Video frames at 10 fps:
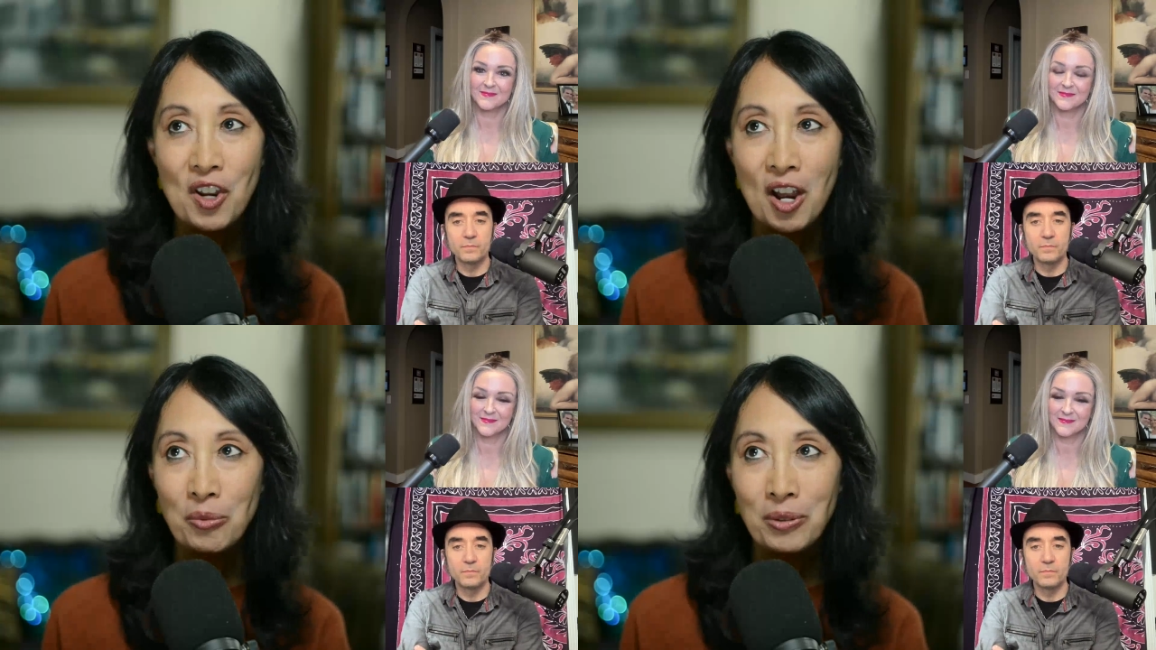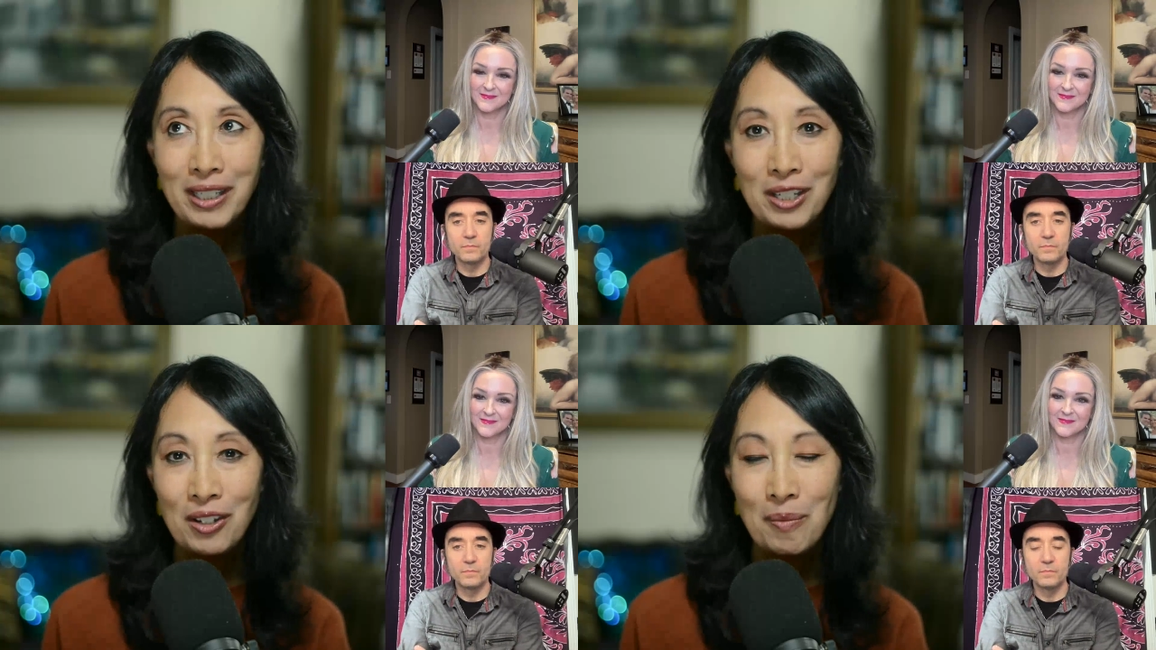Speaker 1: not
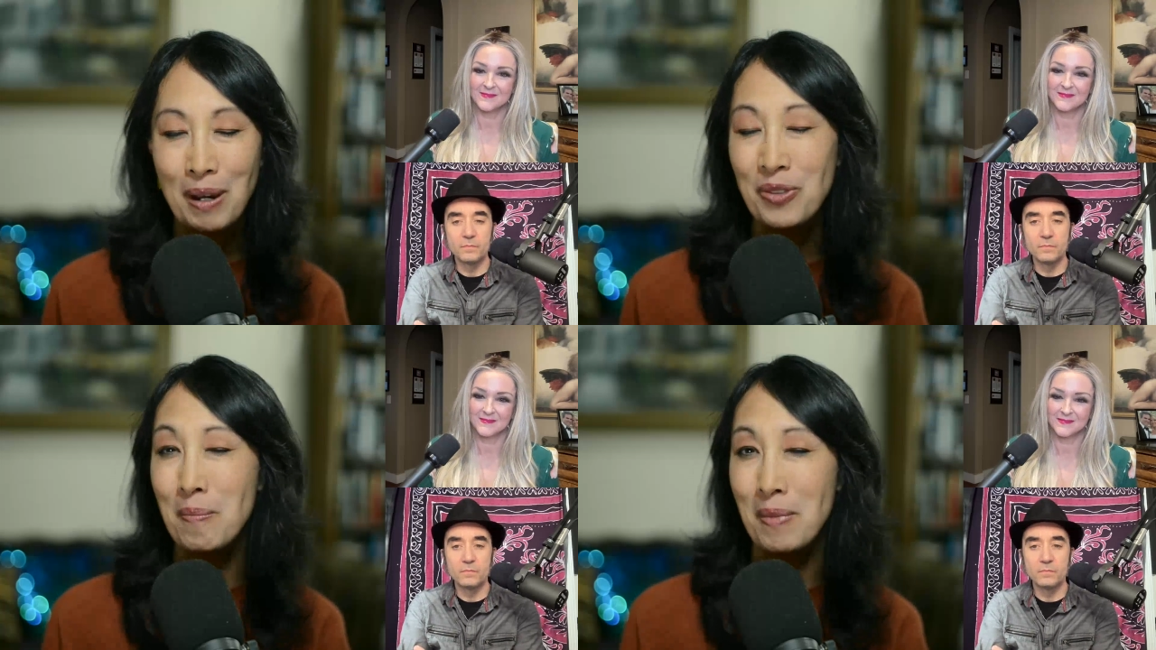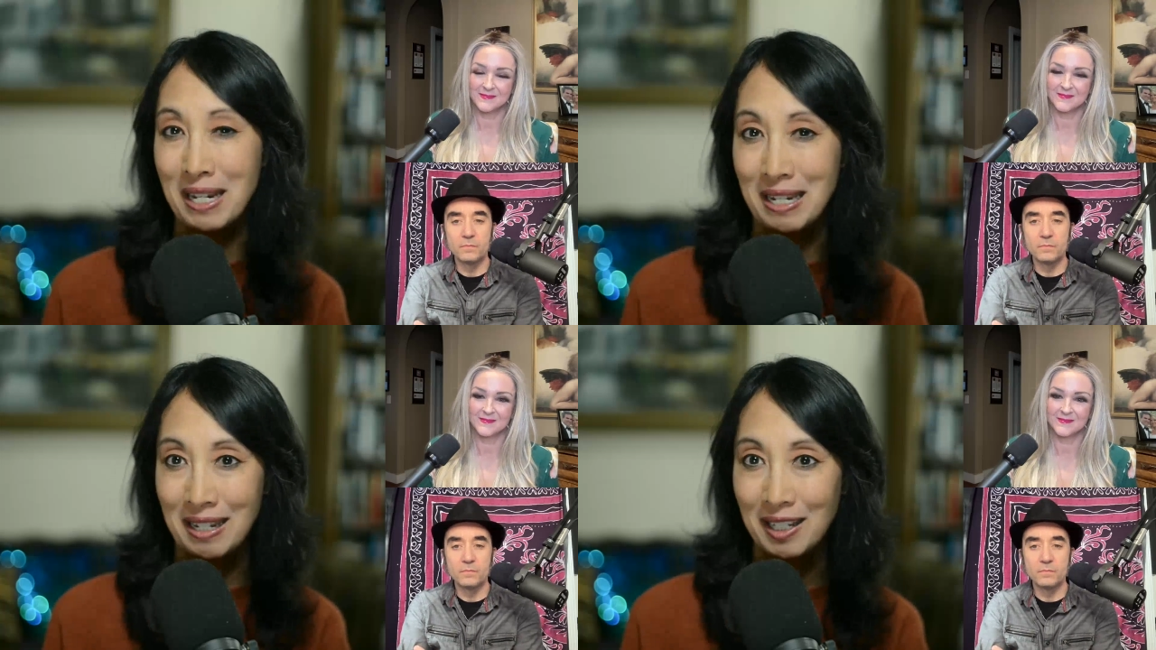really about the
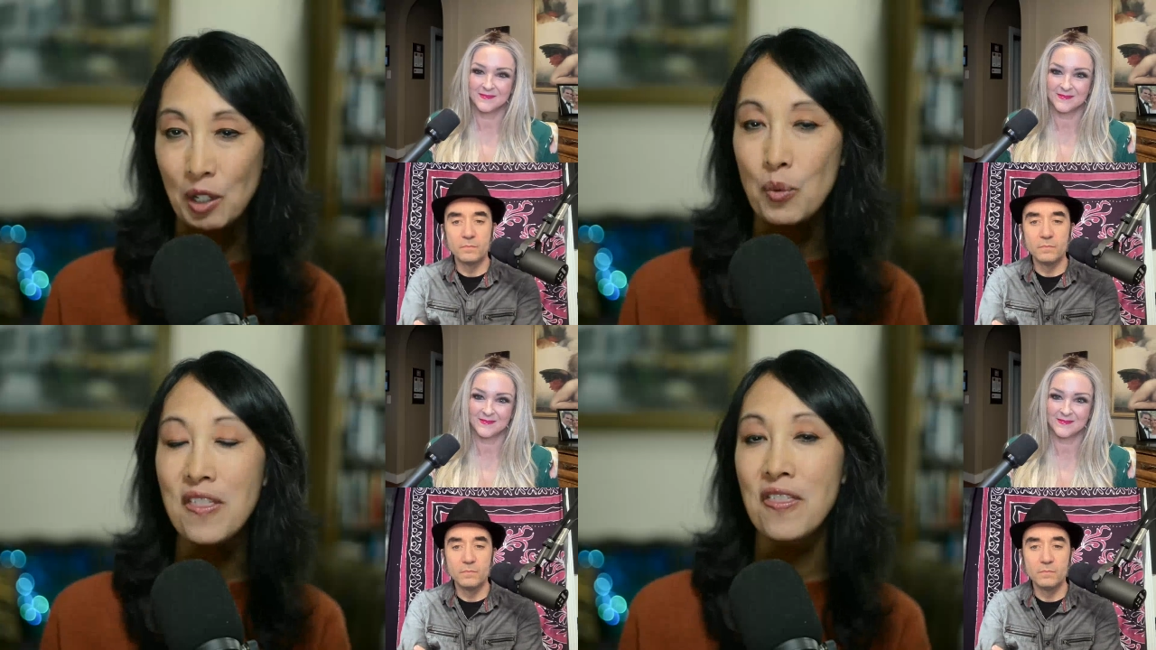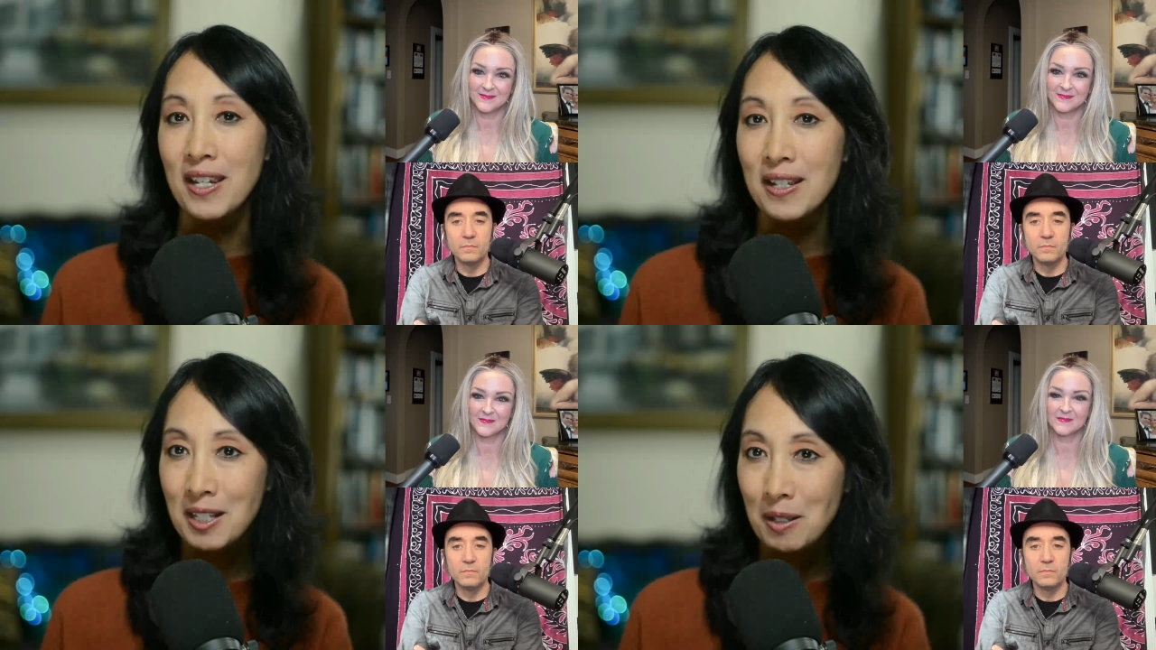money. Like we
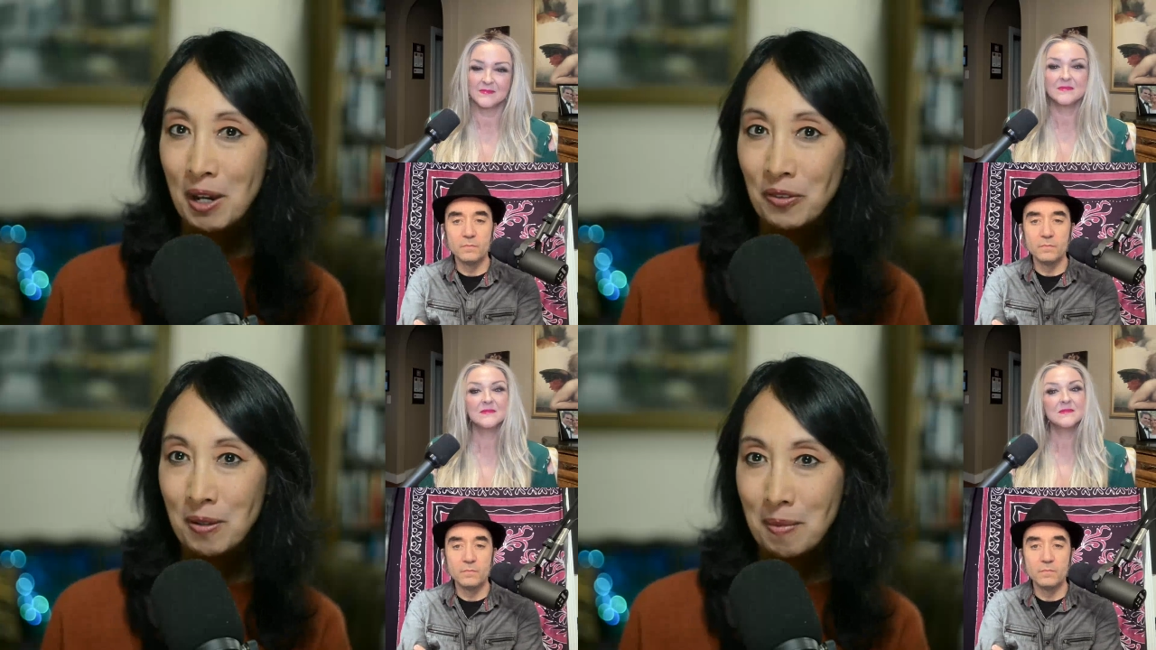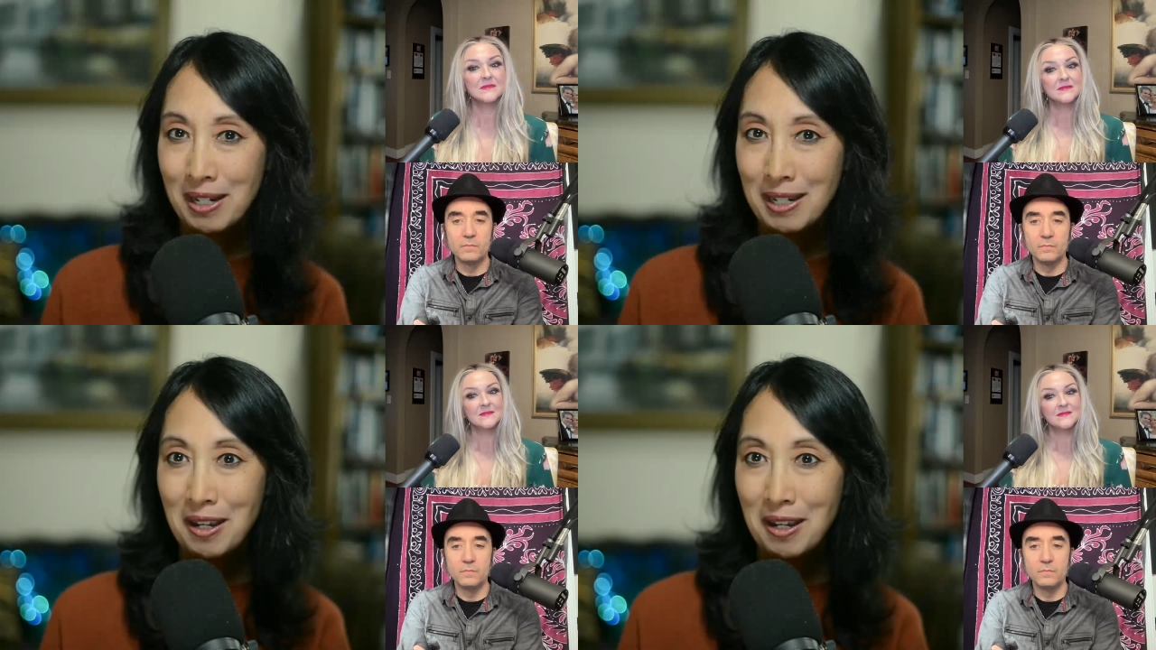think it's about the
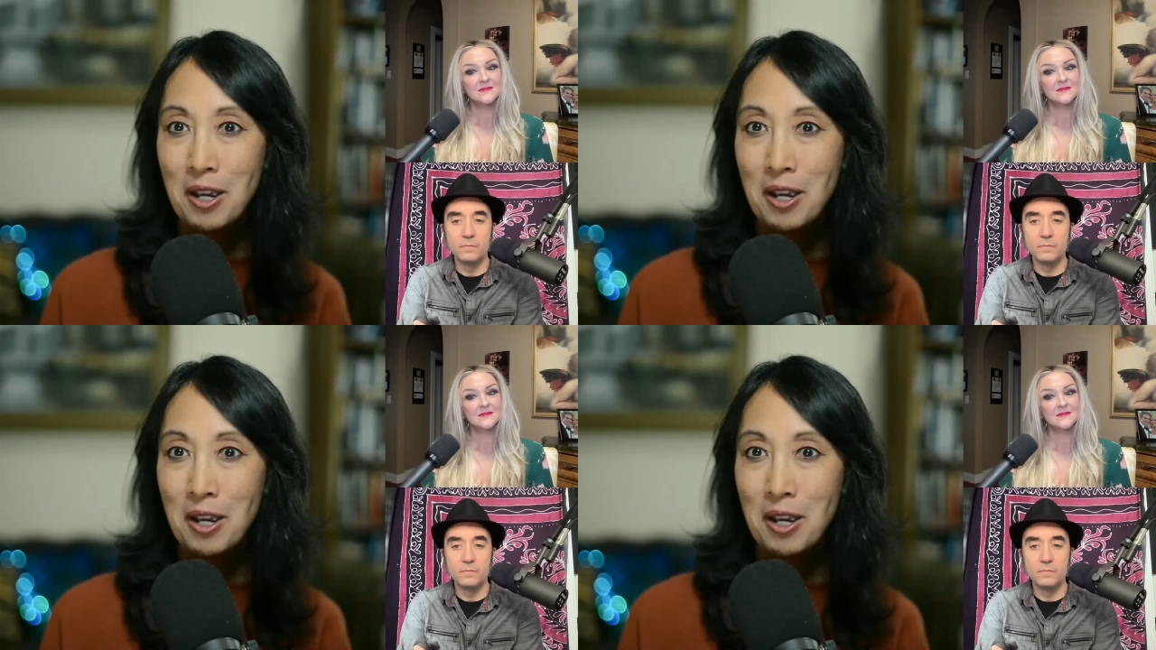money,